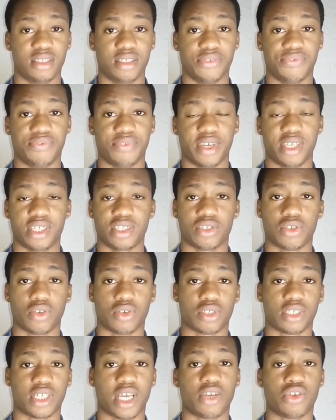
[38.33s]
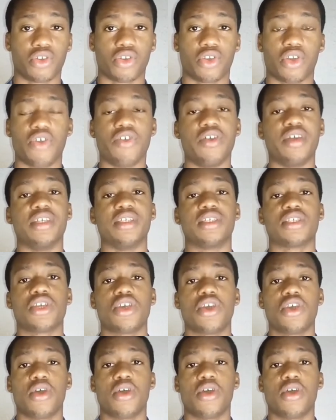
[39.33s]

event or sad occurrence.